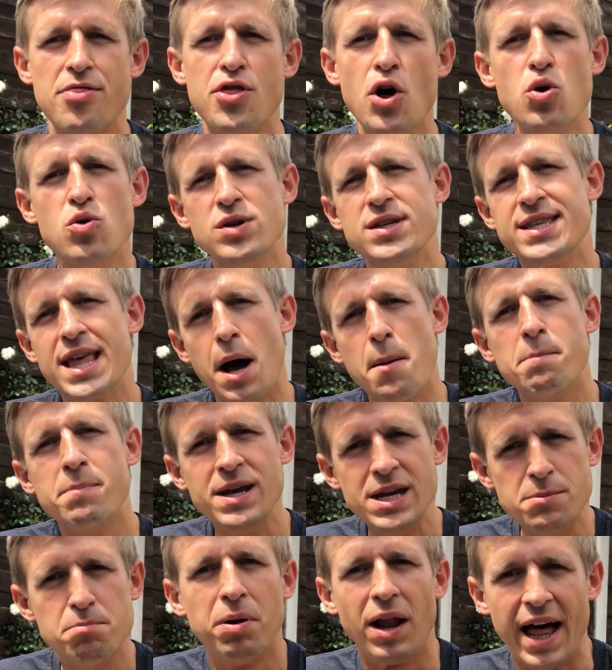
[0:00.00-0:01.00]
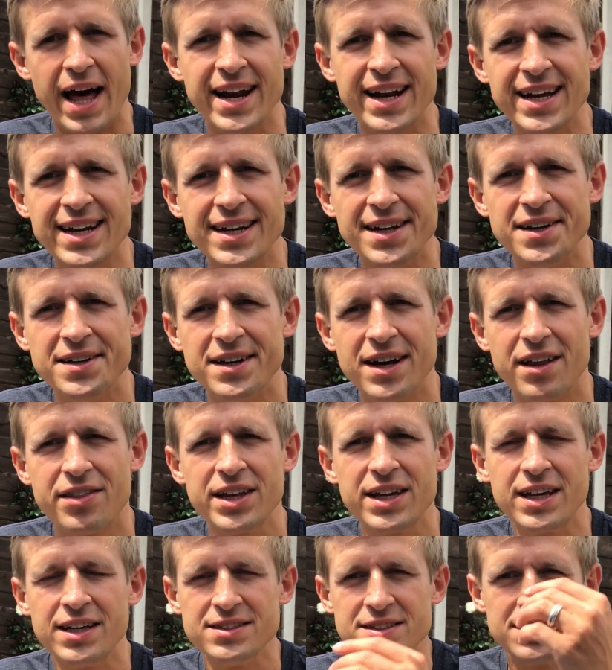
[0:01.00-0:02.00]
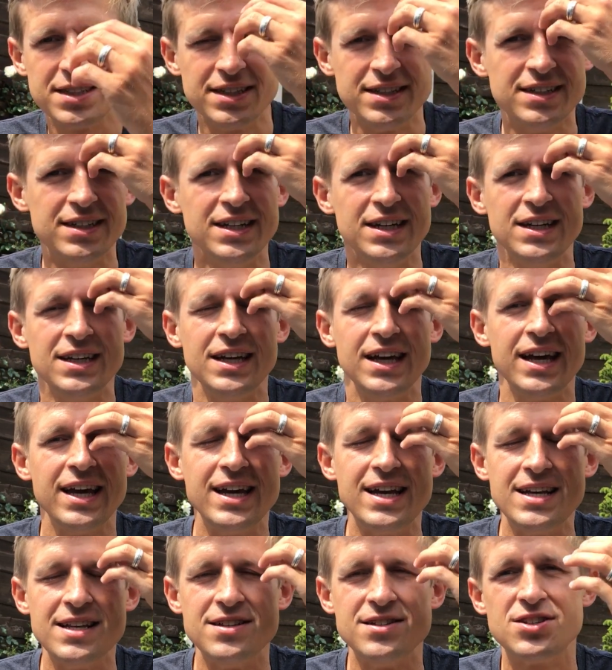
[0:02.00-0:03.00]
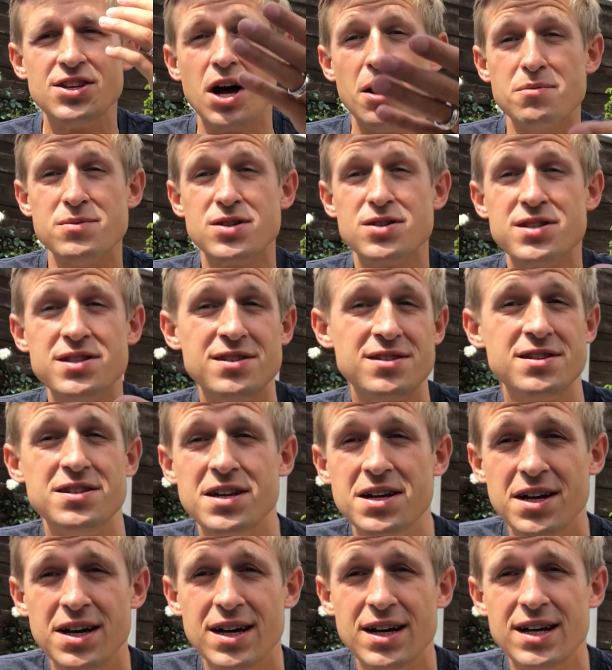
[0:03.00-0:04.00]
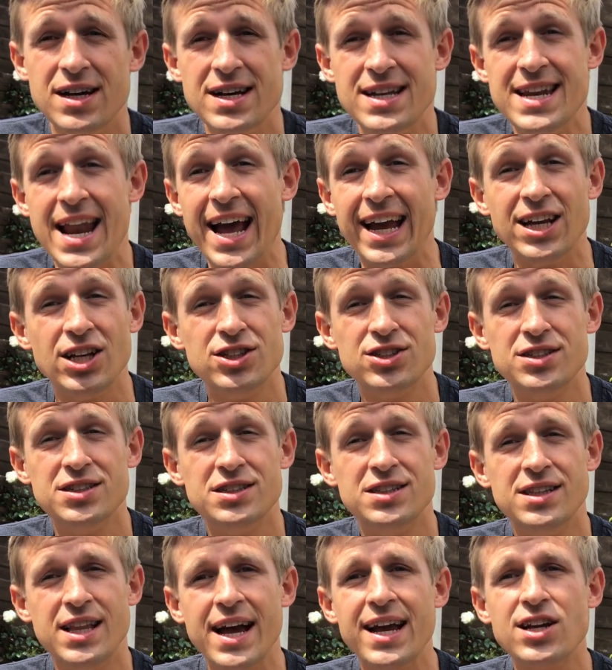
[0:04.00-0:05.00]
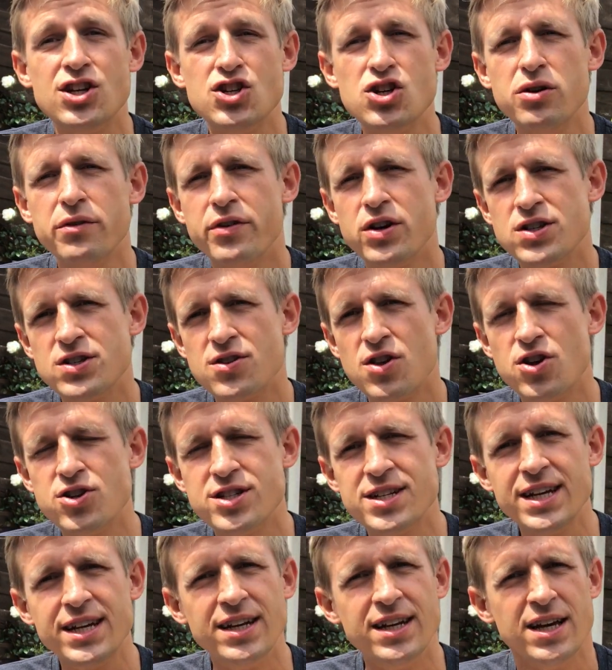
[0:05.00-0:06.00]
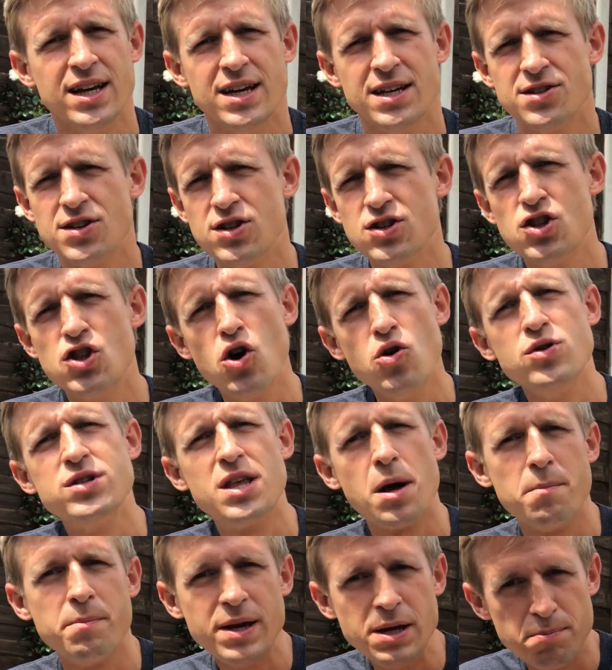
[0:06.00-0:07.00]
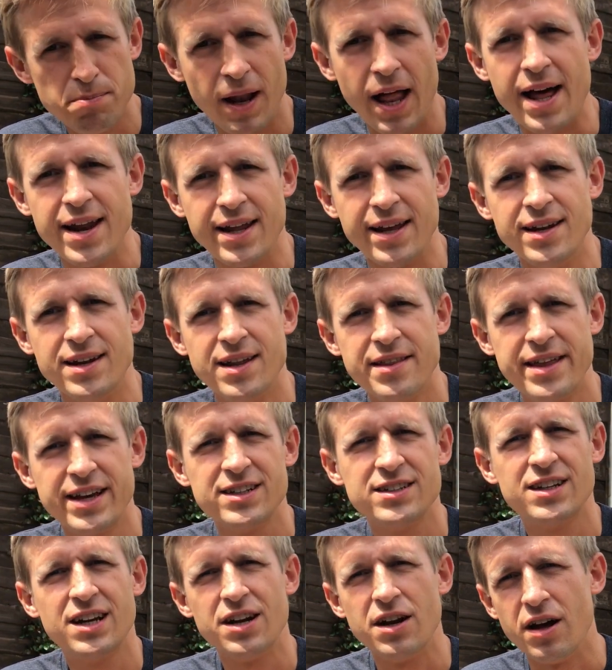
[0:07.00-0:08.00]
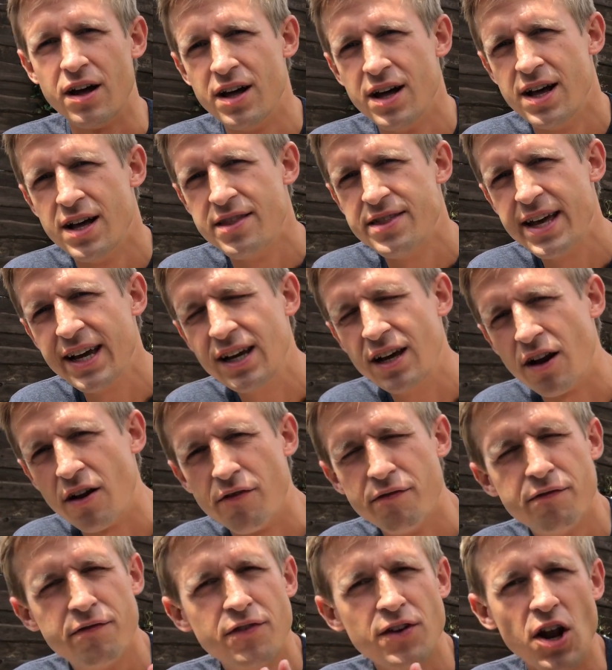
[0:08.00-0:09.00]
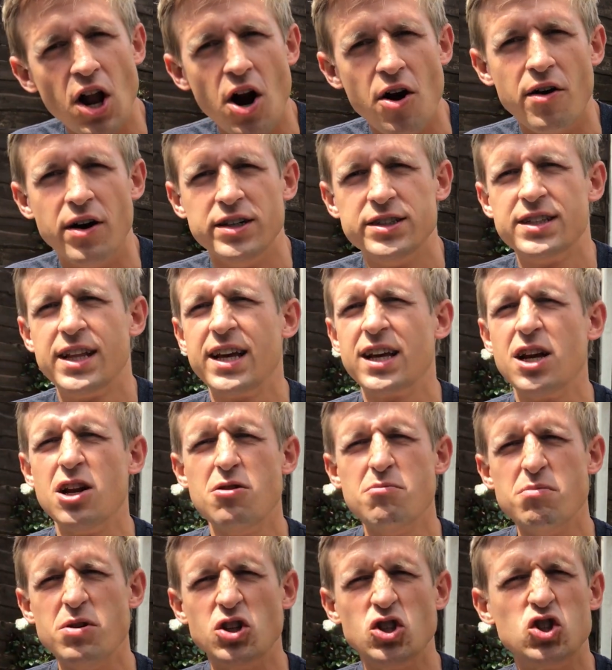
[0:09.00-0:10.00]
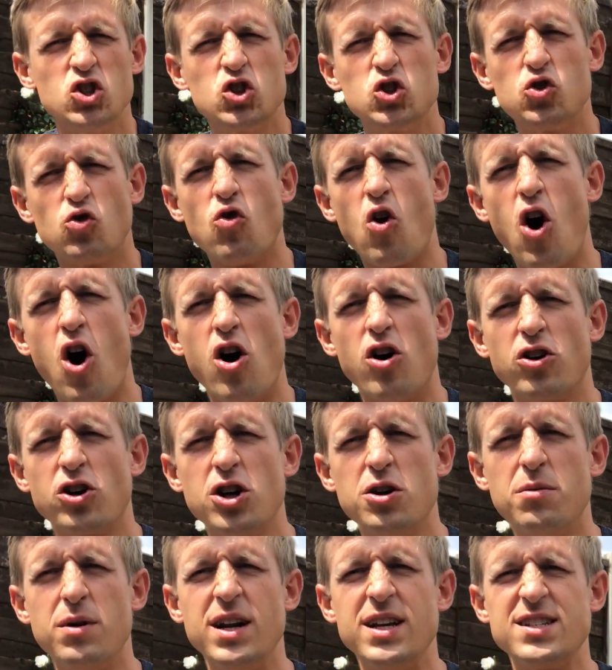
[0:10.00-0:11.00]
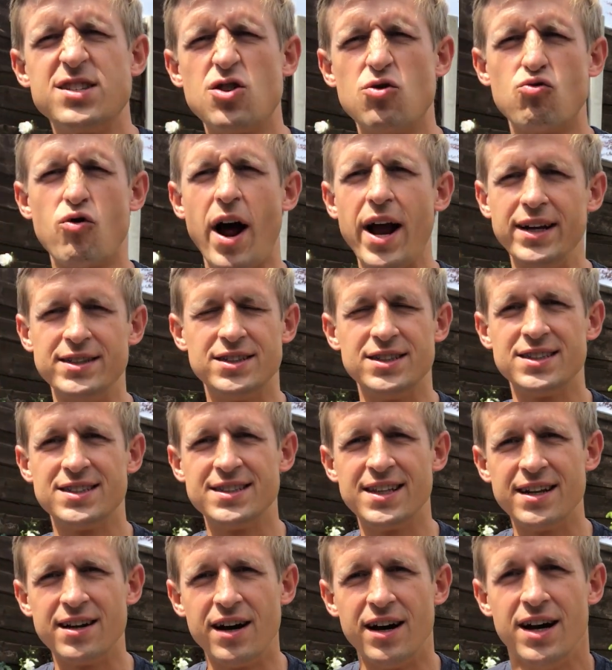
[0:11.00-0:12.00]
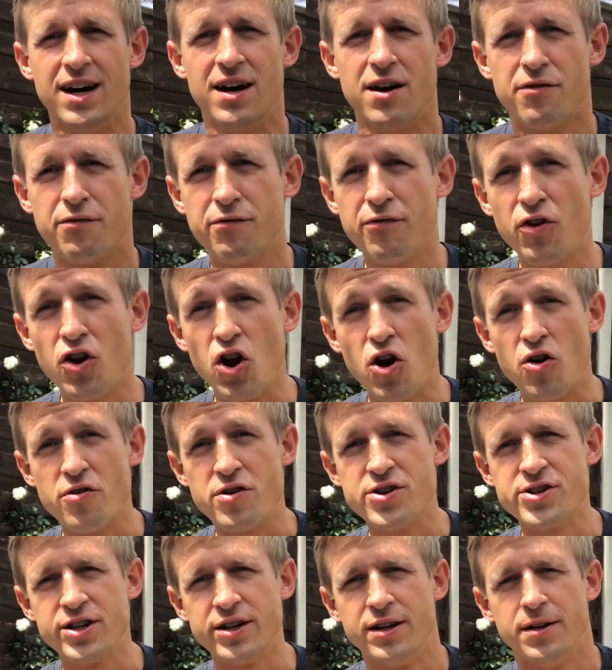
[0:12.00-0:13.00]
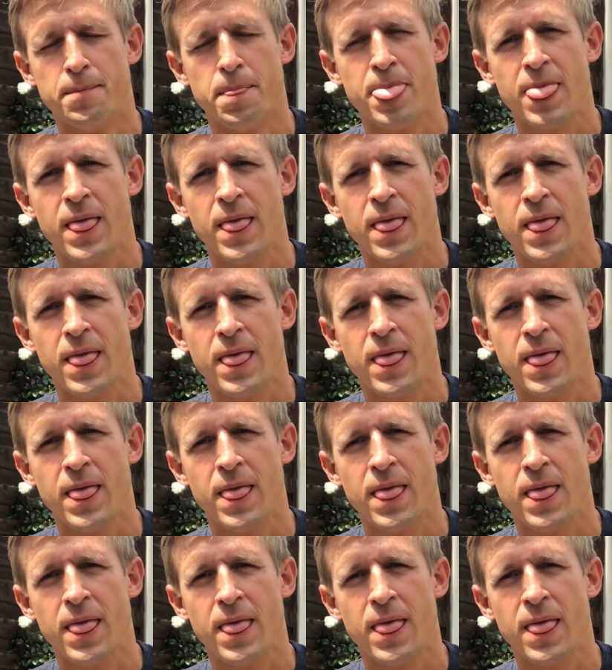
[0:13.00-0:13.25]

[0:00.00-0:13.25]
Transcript: Those that be planted. I think it's in Psalms 92 verse 13. It says, those that be planted, they're gonna flourish. They're gonna be strong. Come on, it's the righteous that are flourishing.